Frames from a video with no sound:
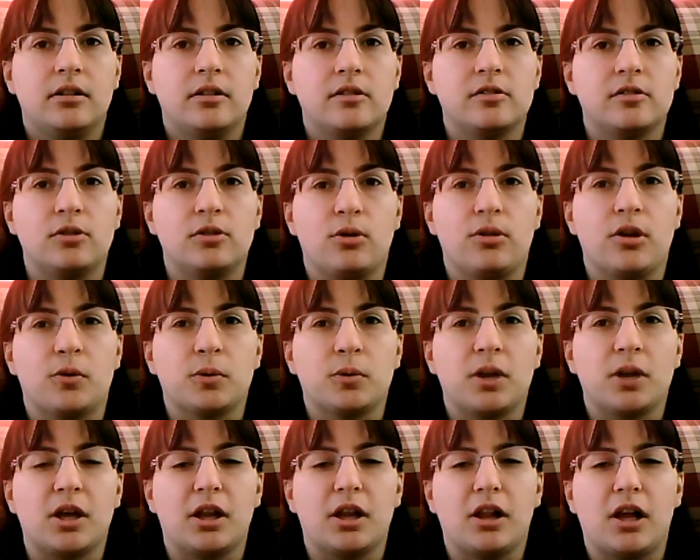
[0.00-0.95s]
So there
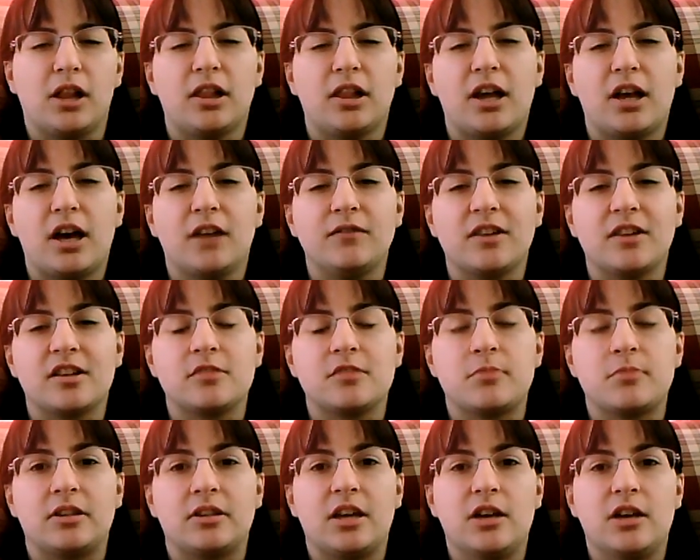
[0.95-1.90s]
were a lot of
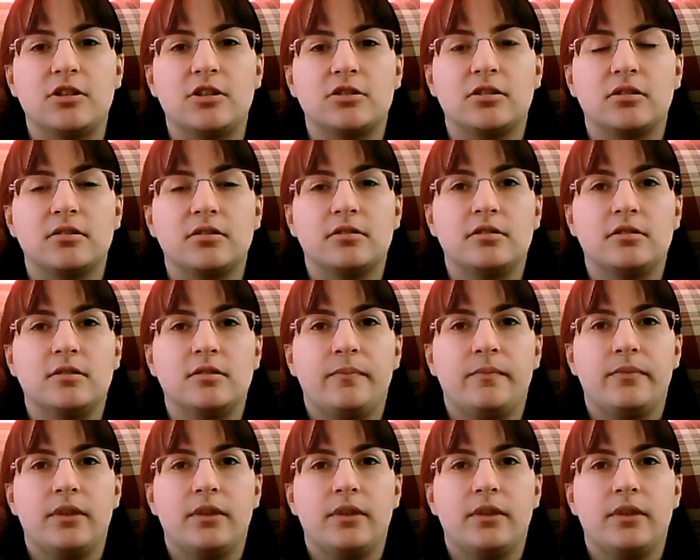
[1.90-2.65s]
expectations.